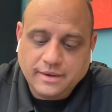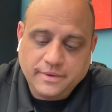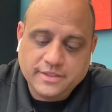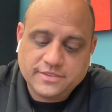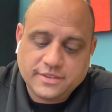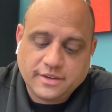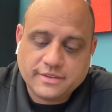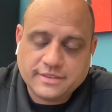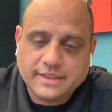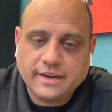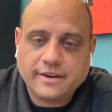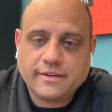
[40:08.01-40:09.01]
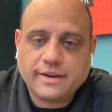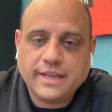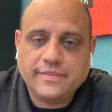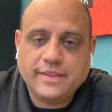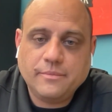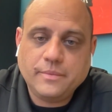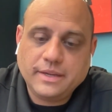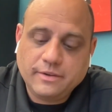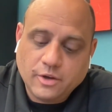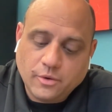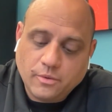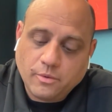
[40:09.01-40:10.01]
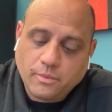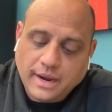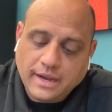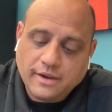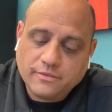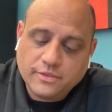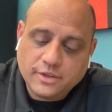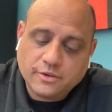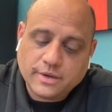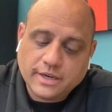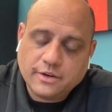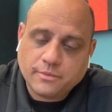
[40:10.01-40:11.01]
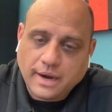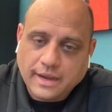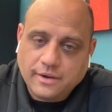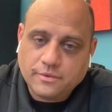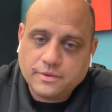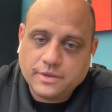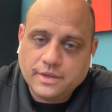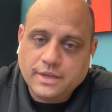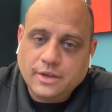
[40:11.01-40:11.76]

and we start there, and then we go around the grid around.